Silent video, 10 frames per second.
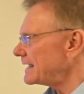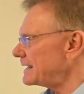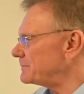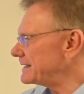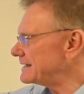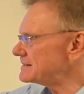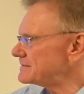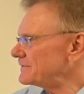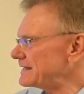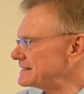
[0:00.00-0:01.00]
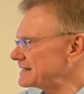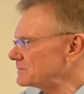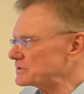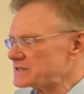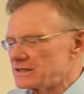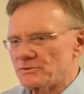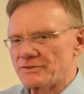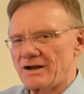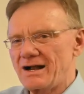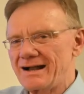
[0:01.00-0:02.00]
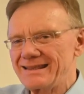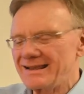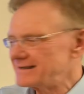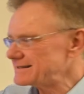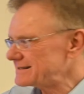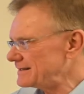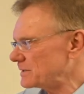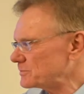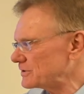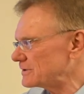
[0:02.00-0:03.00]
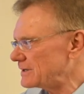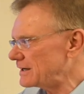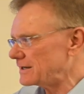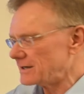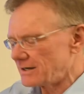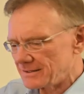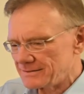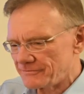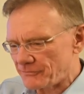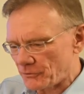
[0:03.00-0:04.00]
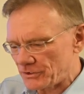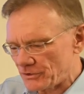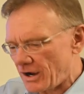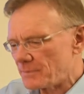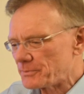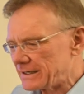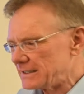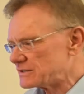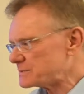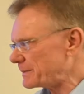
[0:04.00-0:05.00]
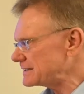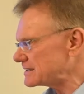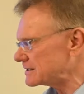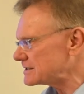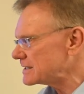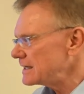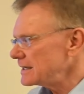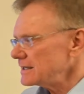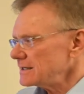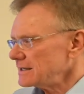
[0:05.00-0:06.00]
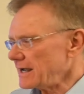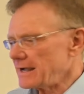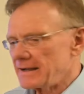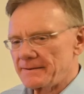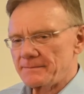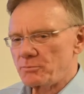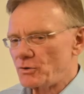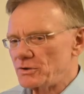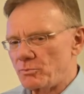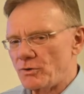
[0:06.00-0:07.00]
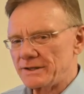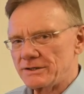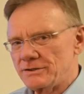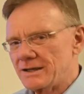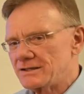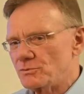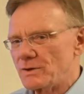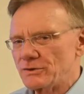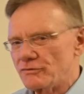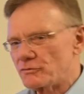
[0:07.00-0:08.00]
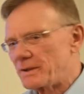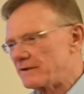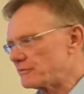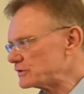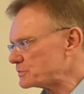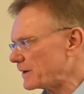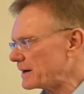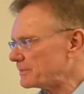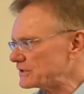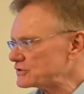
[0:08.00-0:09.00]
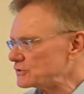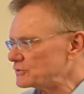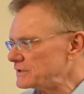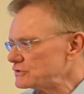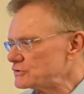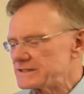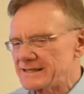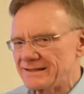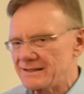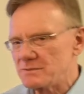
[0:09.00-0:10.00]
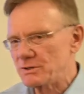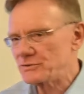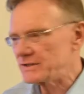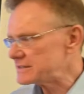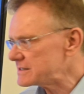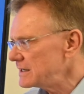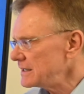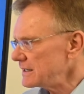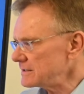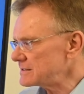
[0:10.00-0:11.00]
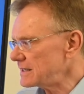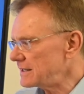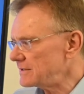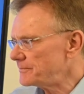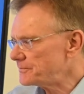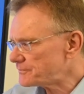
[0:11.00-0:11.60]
And because of these numbers here with a high number for your operating expenses, boy, you're not going to want to overpay for this property. So the interesting thing about this is that